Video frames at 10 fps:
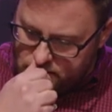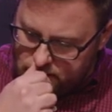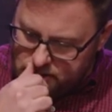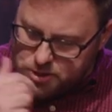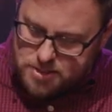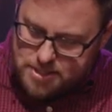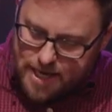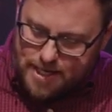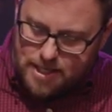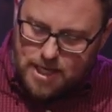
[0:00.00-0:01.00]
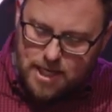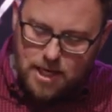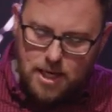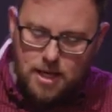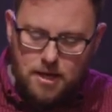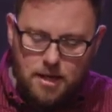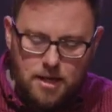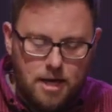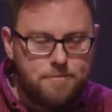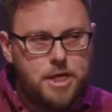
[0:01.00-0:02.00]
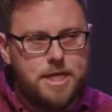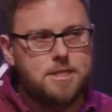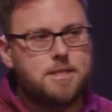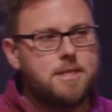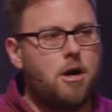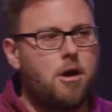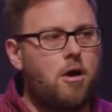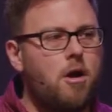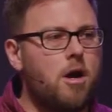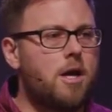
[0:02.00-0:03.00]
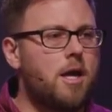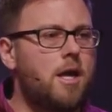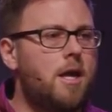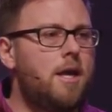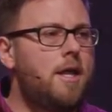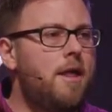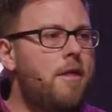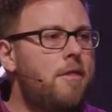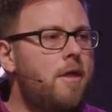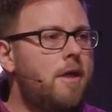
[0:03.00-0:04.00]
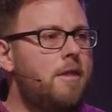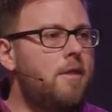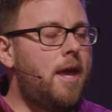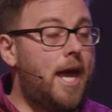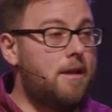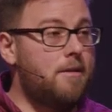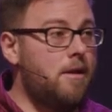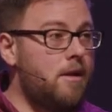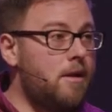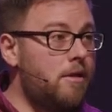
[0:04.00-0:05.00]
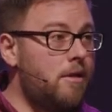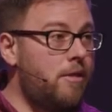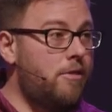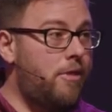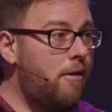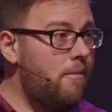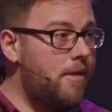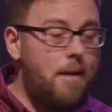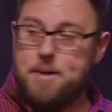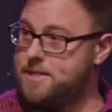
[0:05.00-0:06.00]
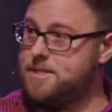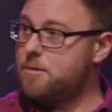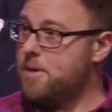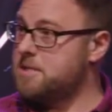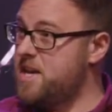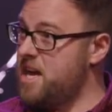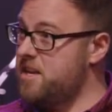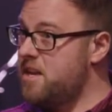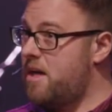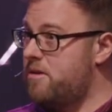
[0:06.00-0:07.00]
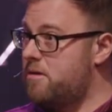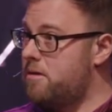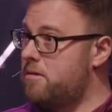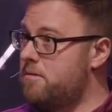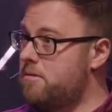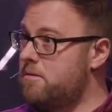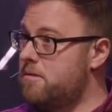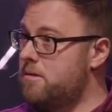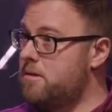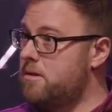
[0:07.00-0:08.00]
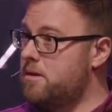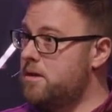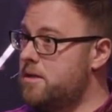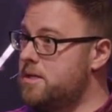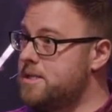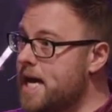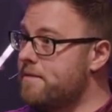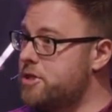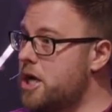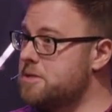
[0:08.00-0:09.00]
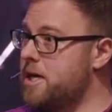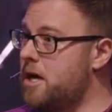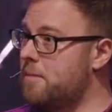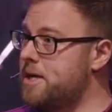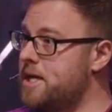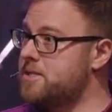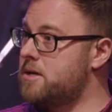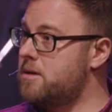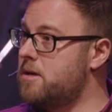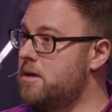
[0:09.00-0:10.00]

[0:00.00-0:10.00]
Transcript: So, secondly, if Jesus is our ark, and there, that means there must be another day of judgment coming, isn't there?